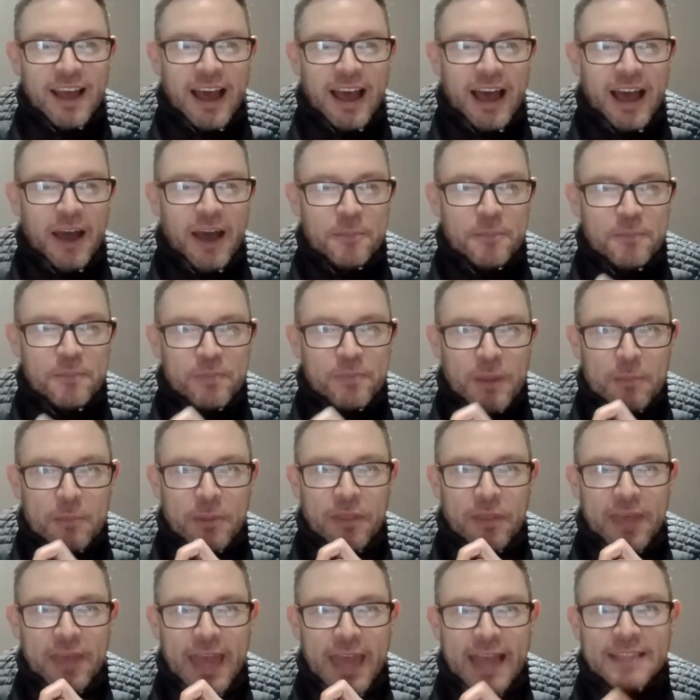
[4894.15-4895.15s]

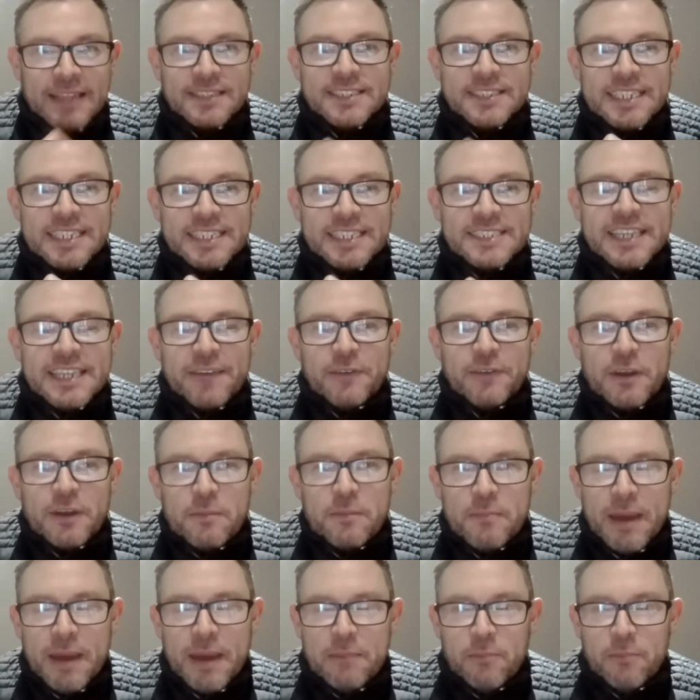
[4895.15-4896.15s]
But the NC7
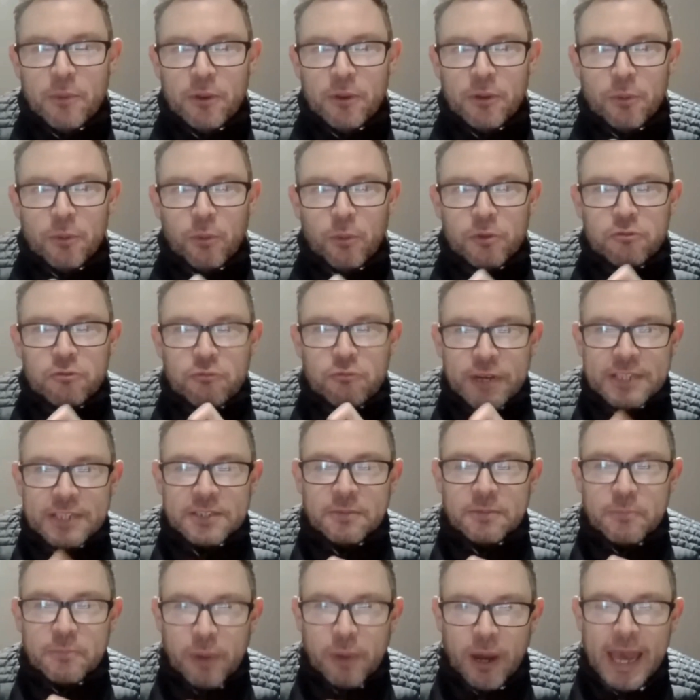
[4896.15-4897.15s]
amendment was
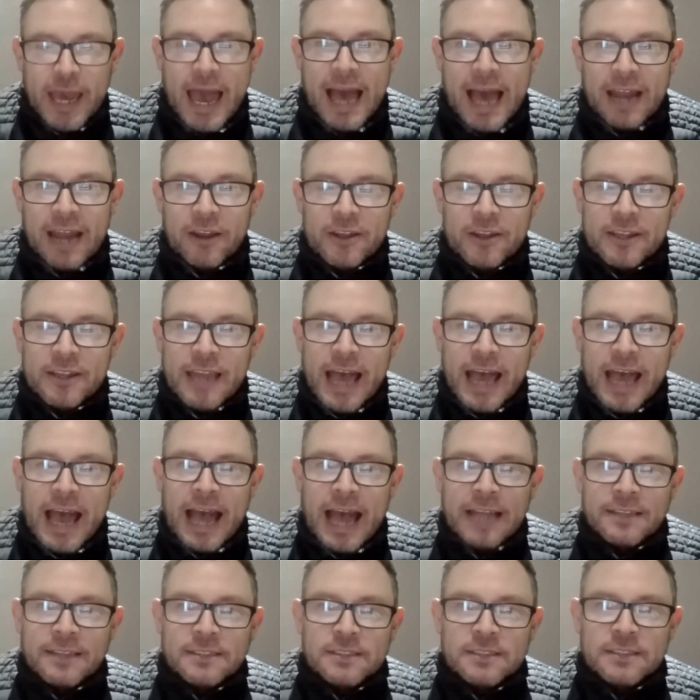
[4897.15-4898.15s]
written by Alan,
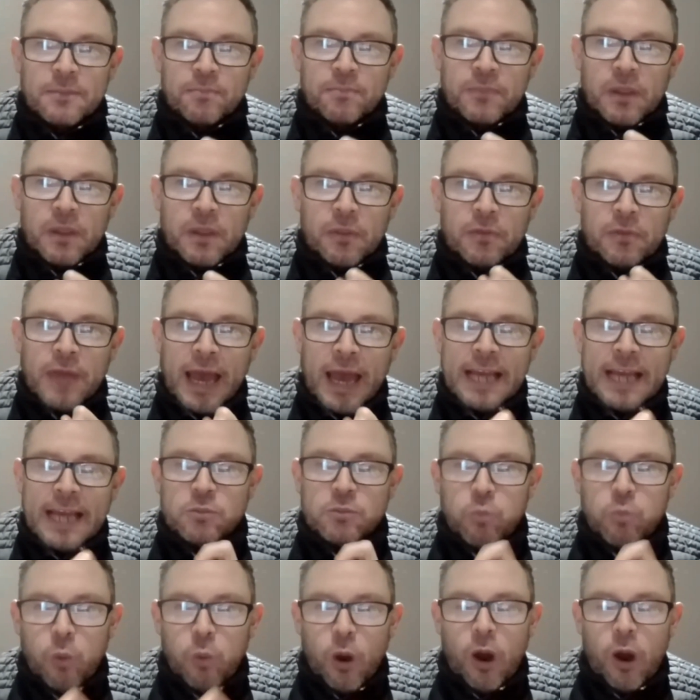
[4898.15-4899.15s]
and that is
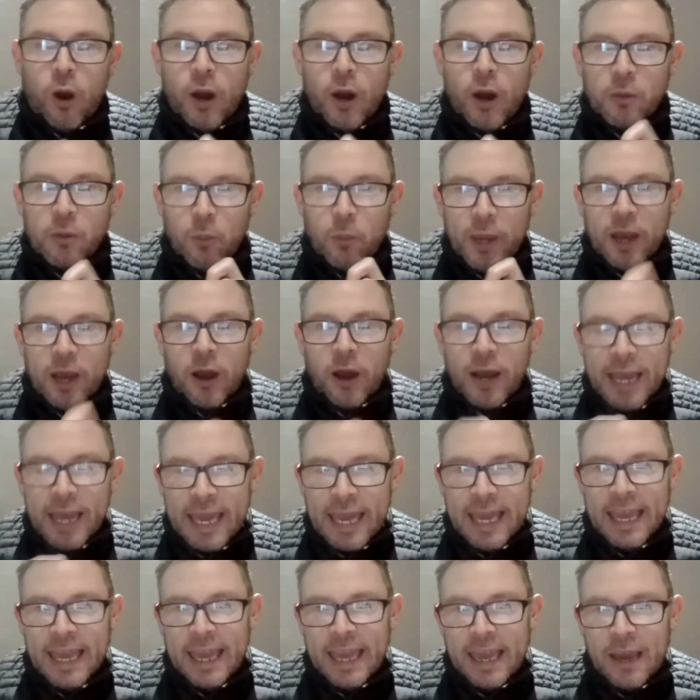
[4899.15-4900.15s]
why we are
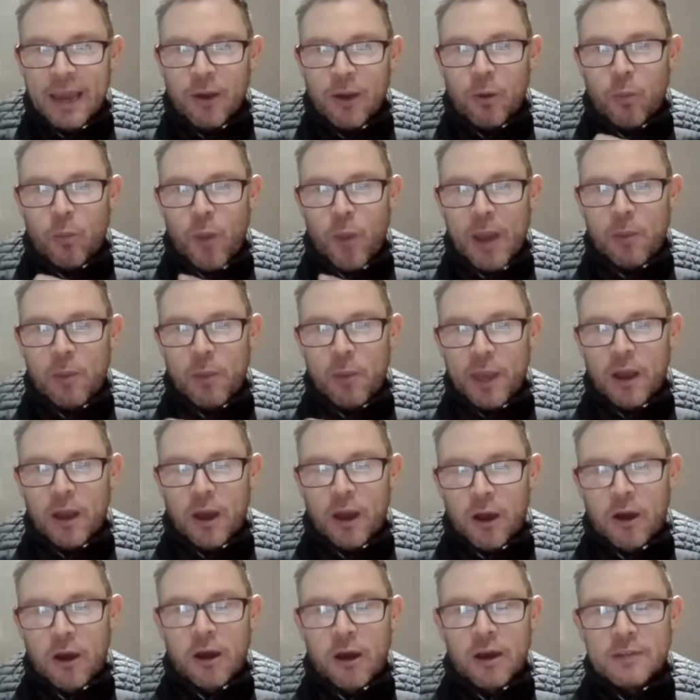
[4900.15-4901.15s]
here where we
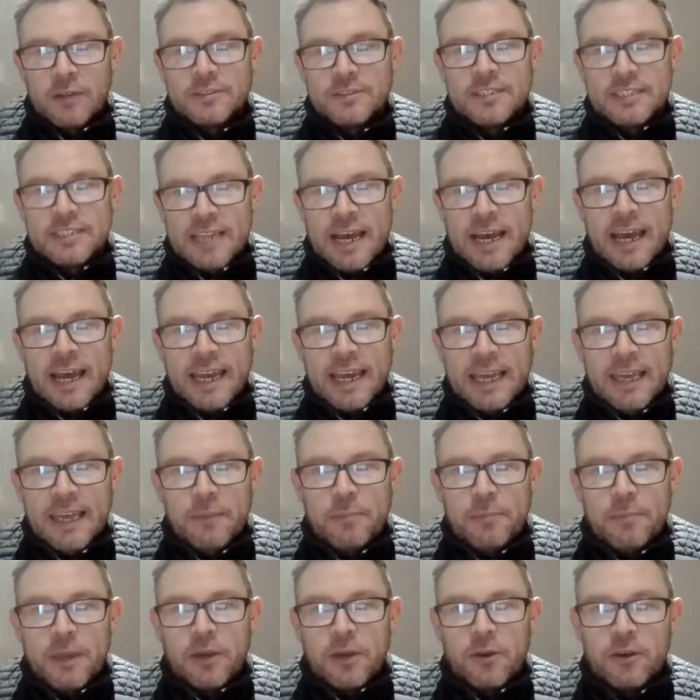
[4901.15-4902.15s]
are
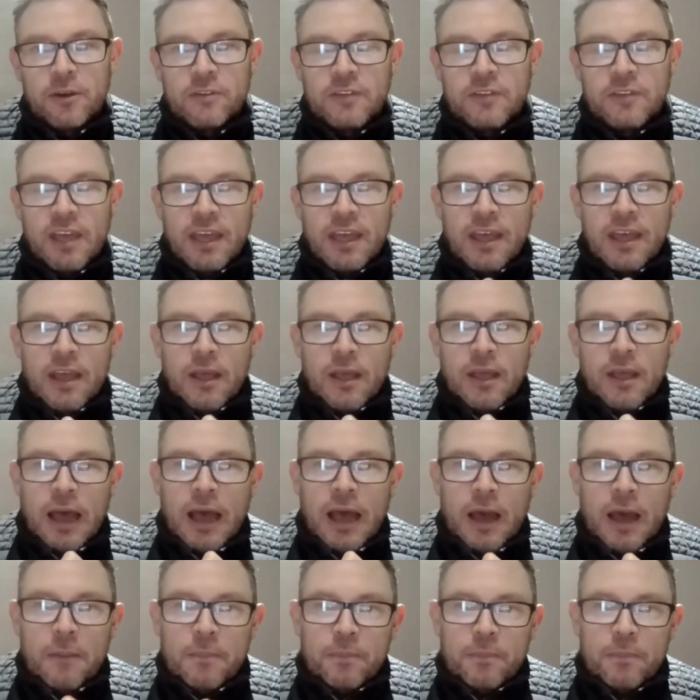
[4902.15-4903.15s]
today, because
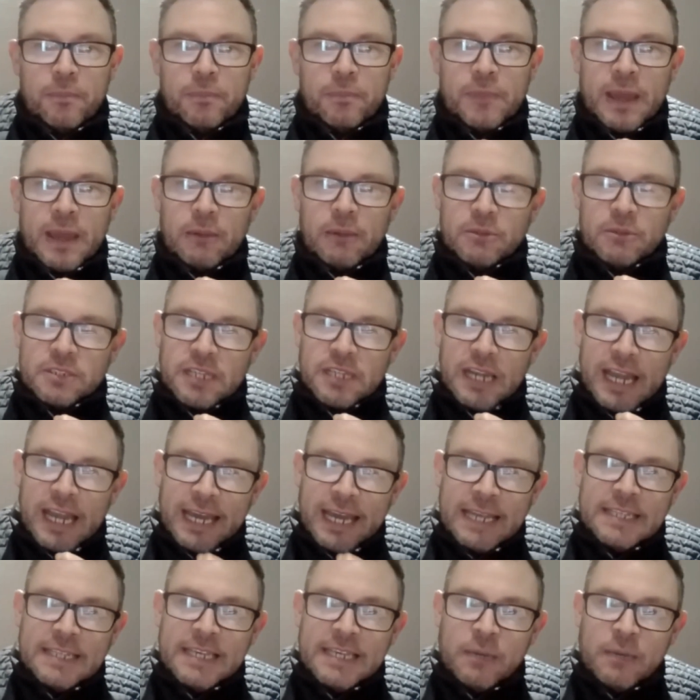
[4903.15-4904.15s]
there was a
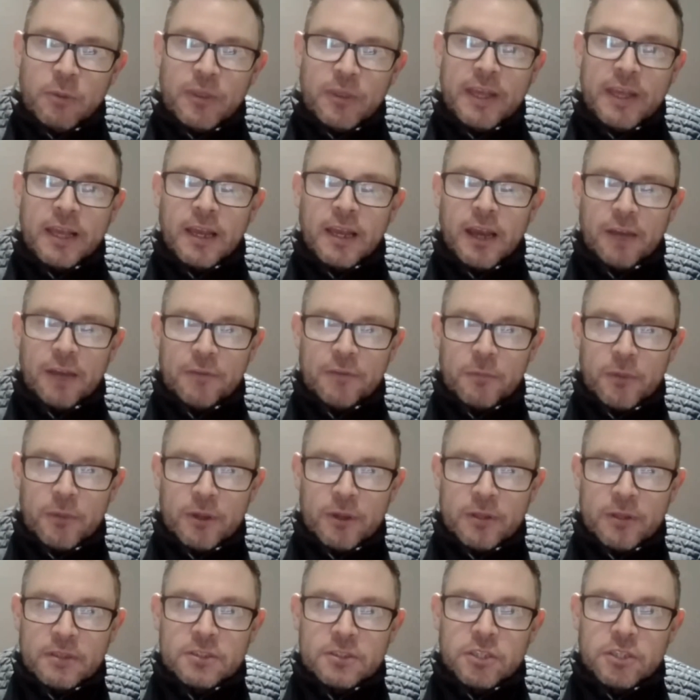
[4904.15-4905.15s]
lady within
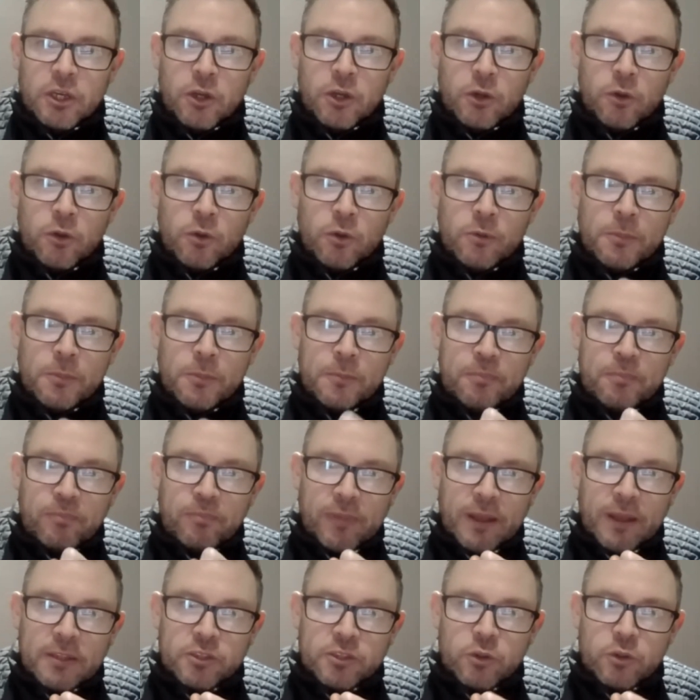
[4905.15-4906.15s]
government who
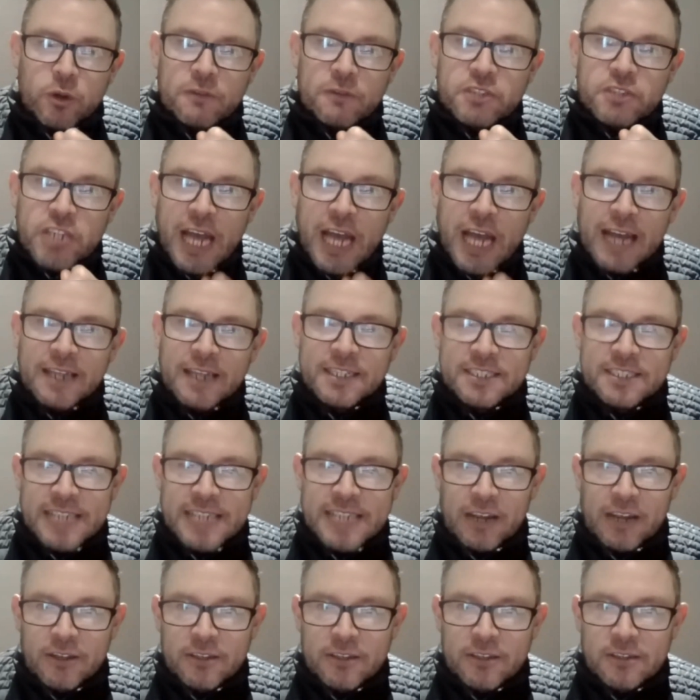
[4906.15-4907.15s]
sort of challenged
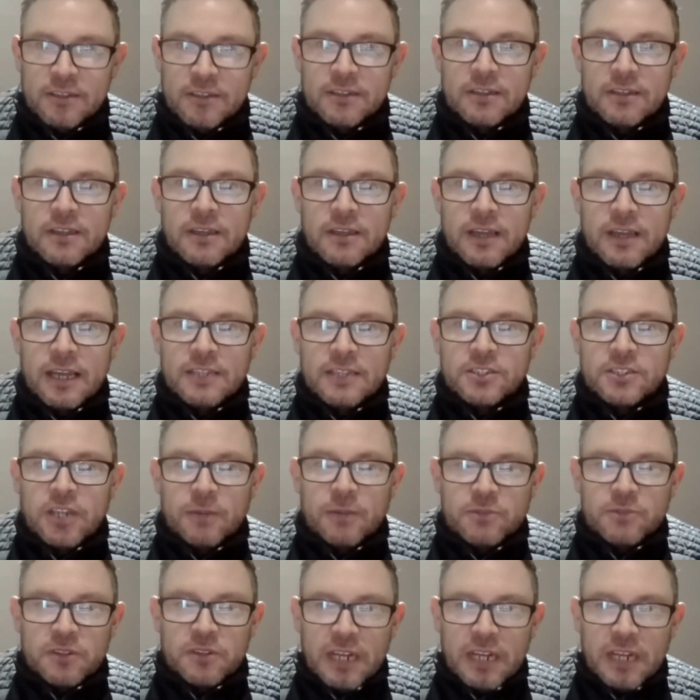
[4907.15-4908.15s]
Alan in
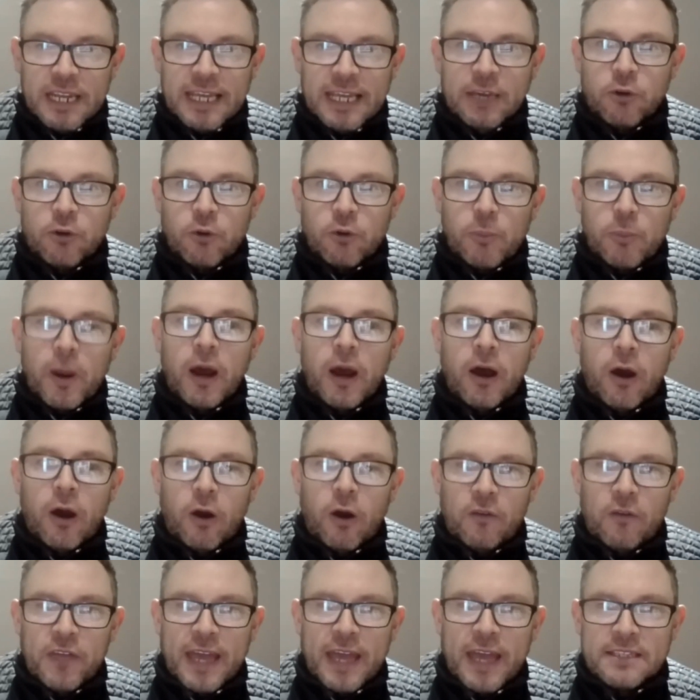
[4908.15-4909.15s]
terms of the legal
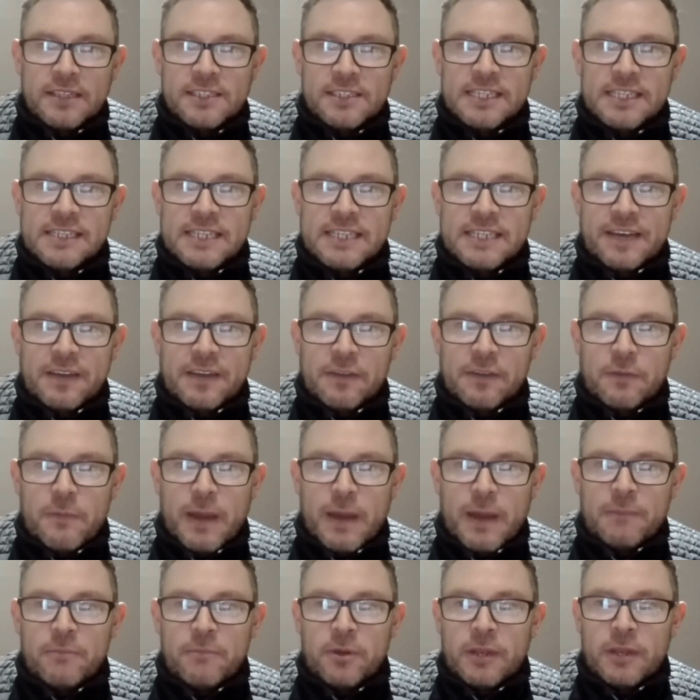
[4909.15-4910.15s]
part of the NC7
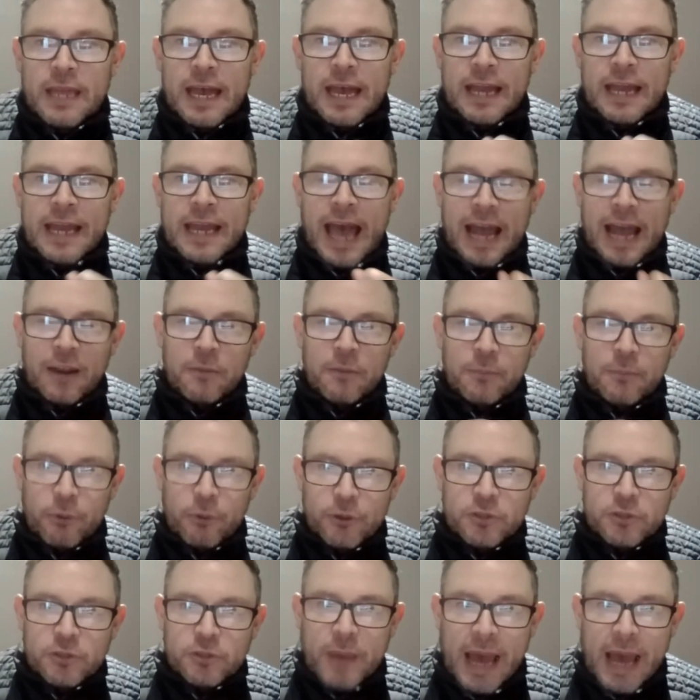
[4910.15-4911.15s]
amendment, and Alan
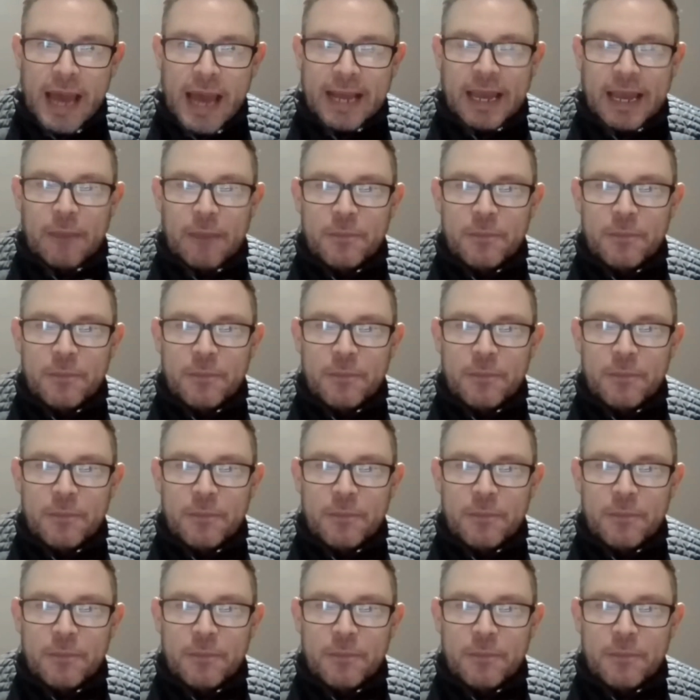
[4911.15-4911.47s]
pushed back.